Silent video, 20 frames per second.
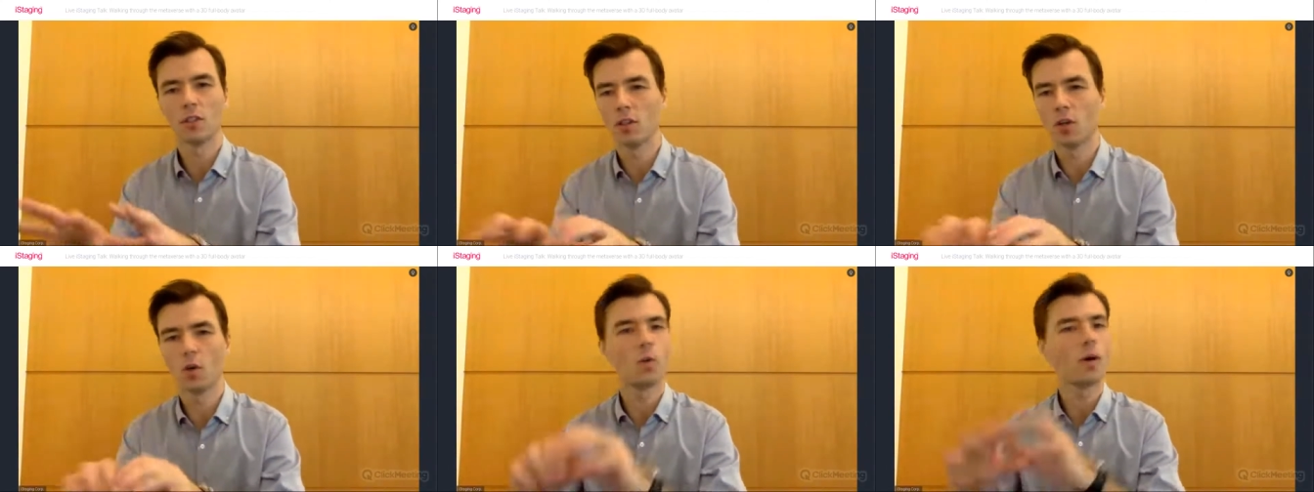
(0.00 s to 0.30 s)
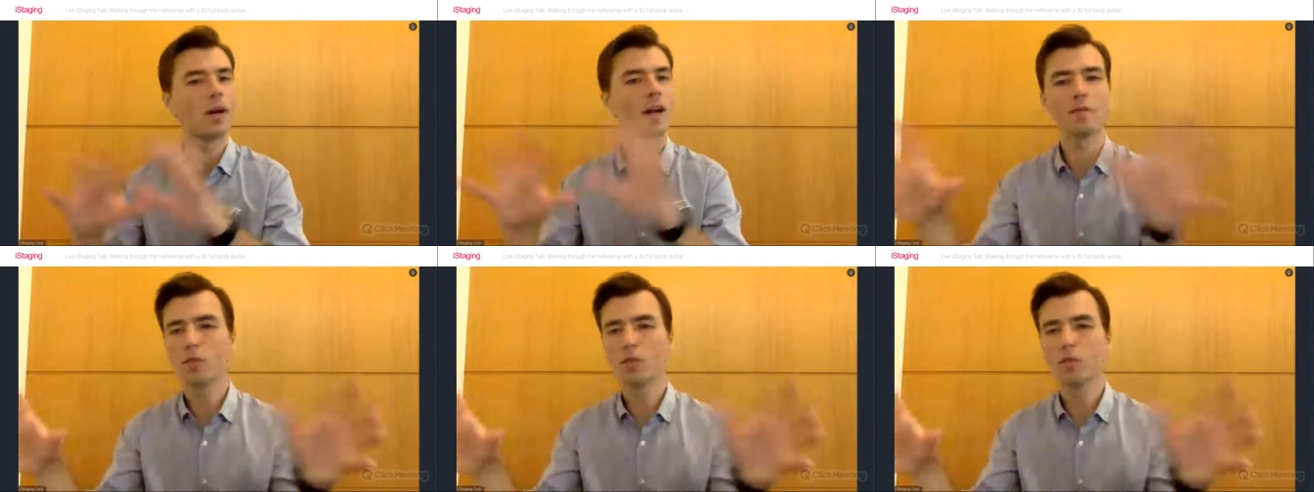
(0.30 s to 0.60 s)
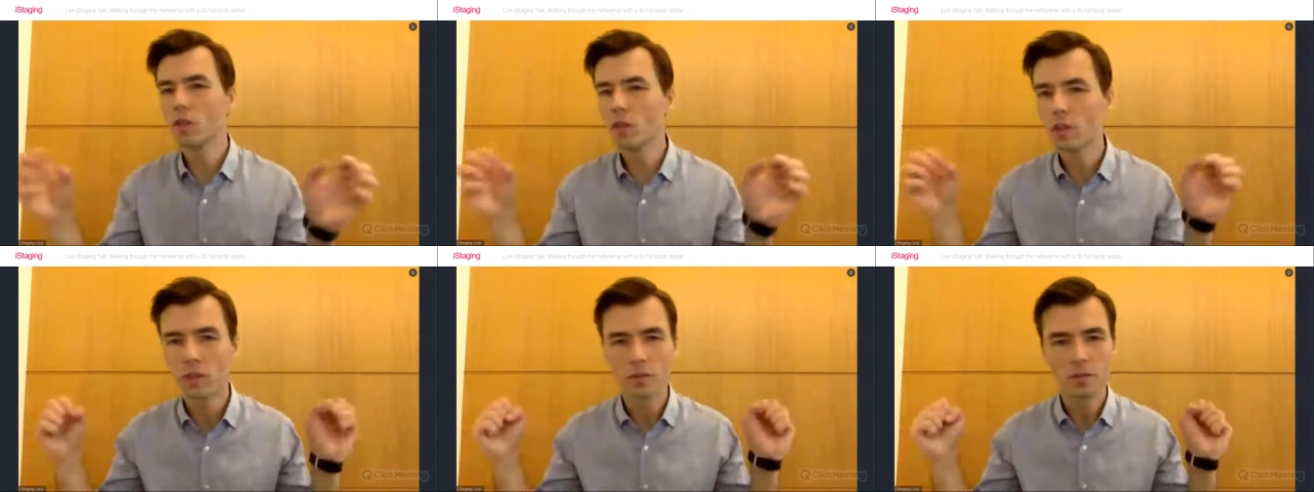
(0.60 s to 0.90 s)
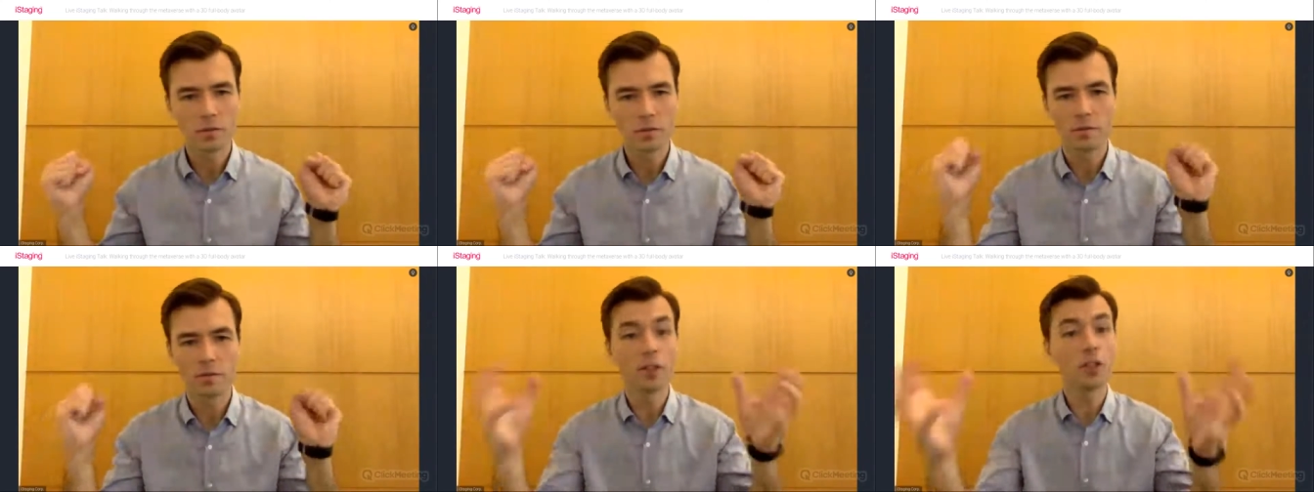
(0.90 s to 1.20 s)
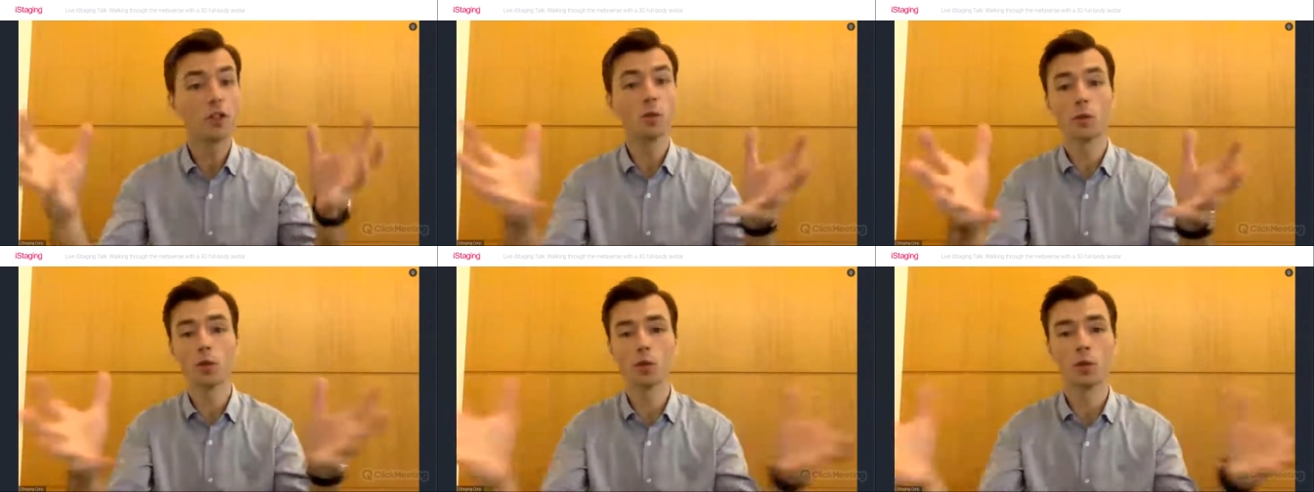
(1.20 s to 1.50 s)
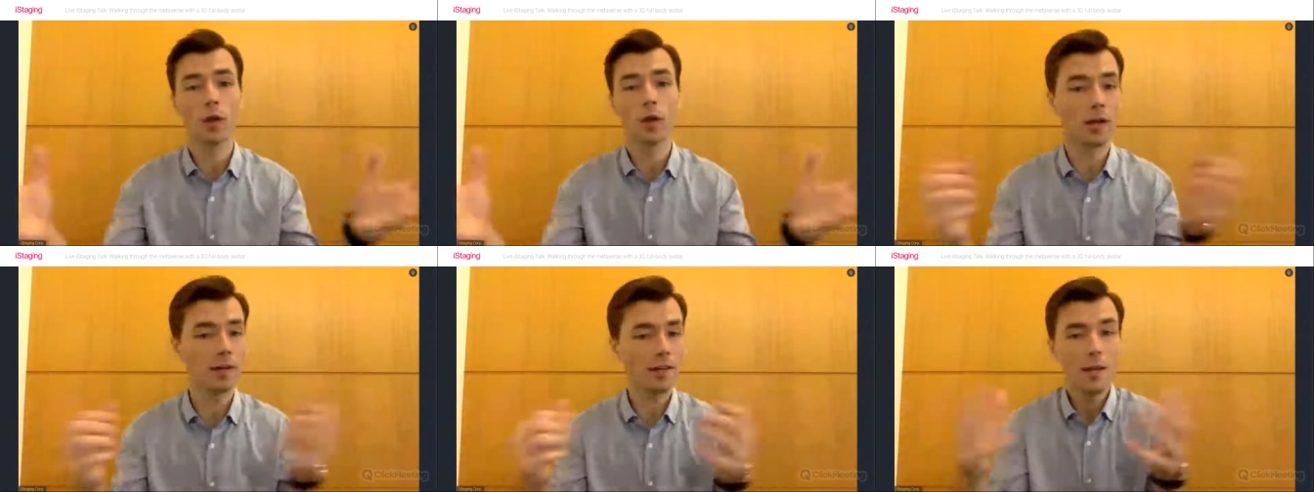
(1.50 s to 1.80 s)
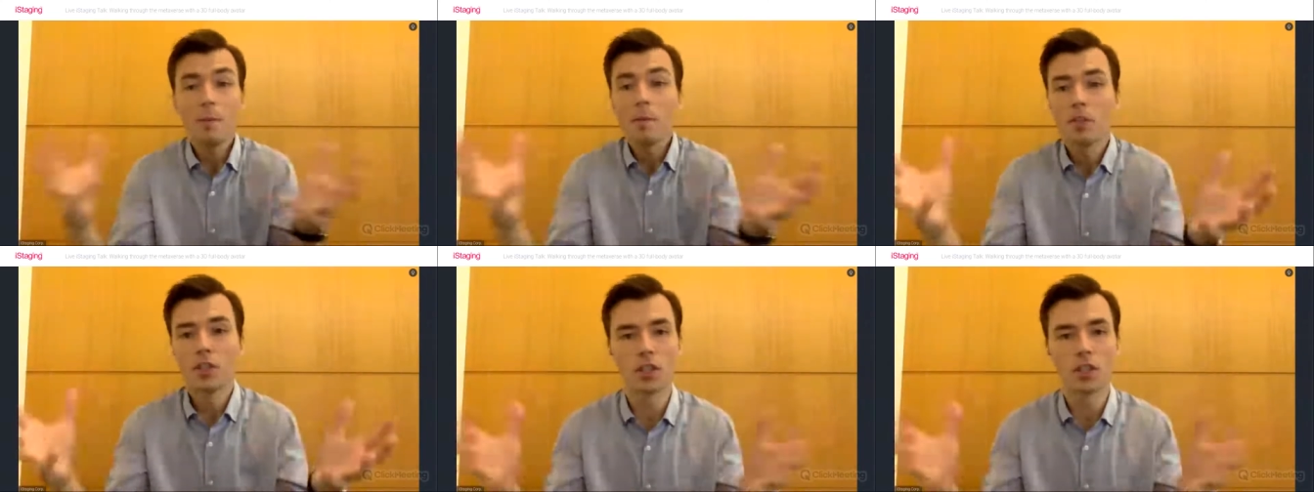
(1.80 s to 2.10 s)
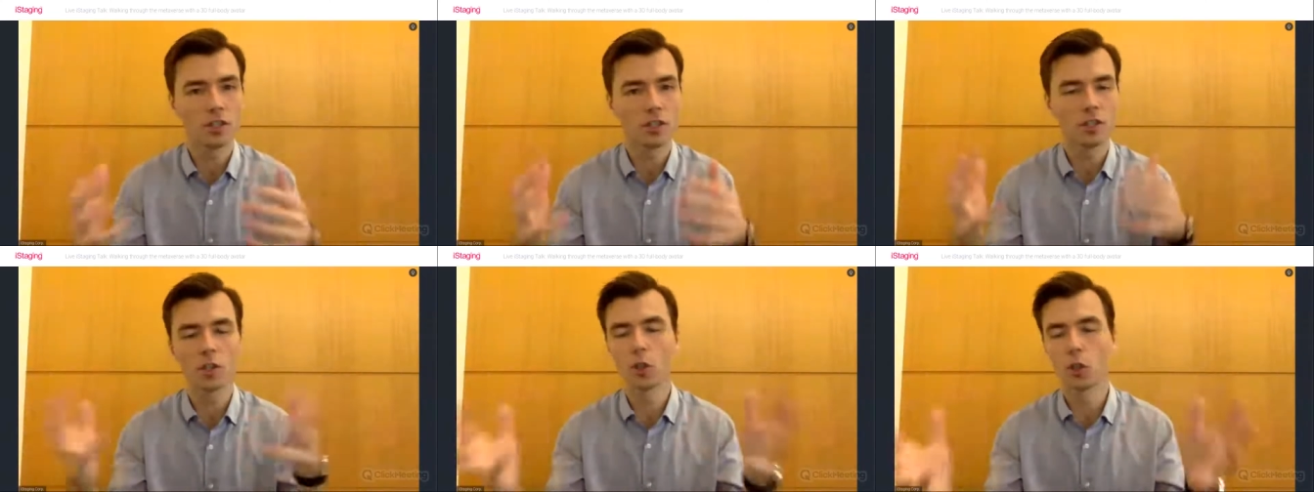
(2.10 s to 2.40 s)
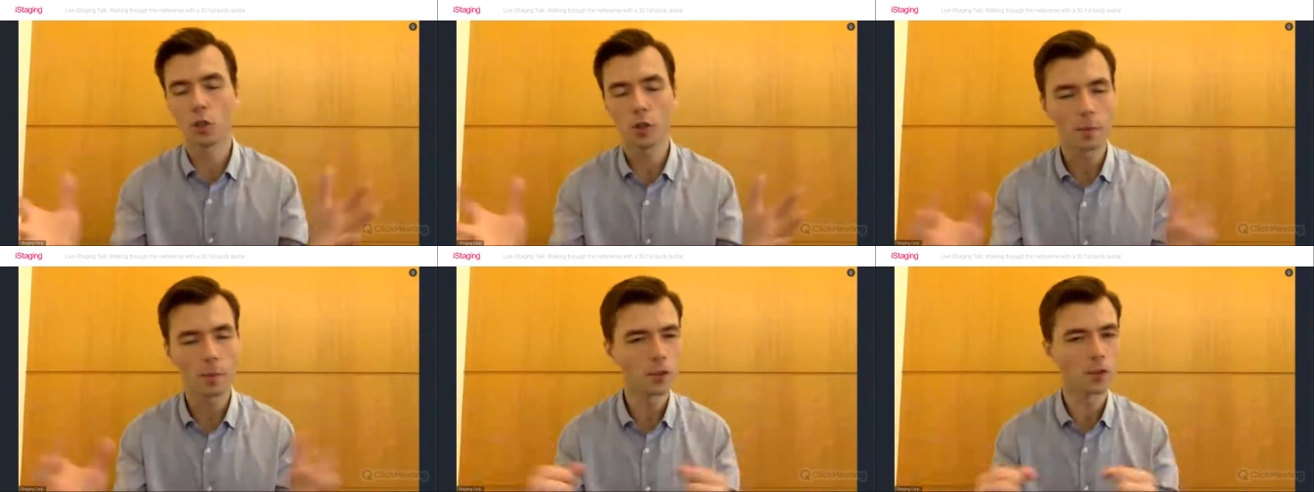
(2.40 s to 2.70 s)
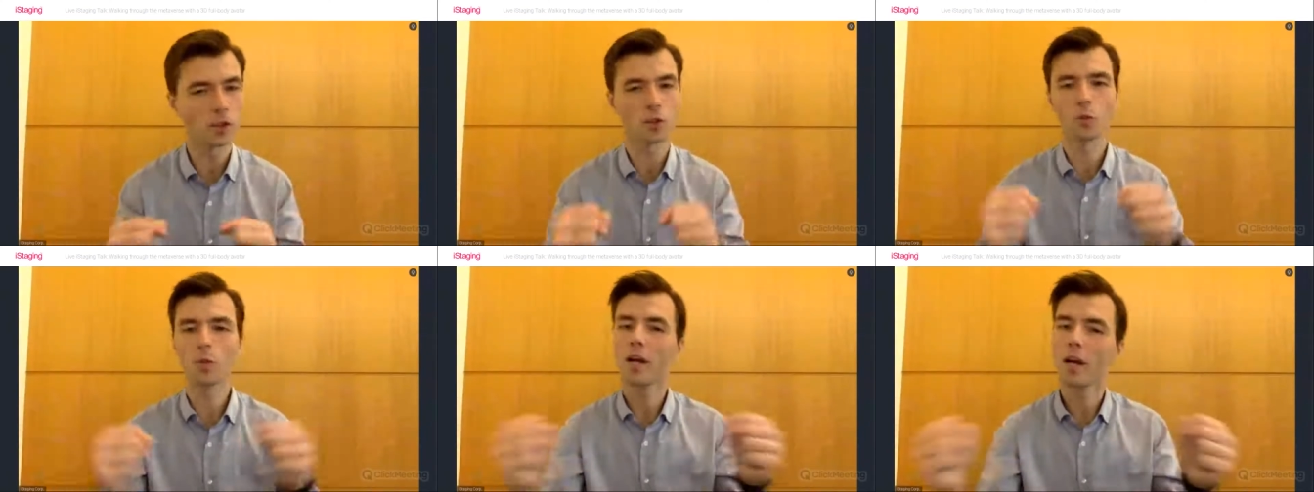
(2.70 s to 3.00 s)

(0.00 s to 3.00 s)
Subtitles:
whatever visuals and images and descriptions,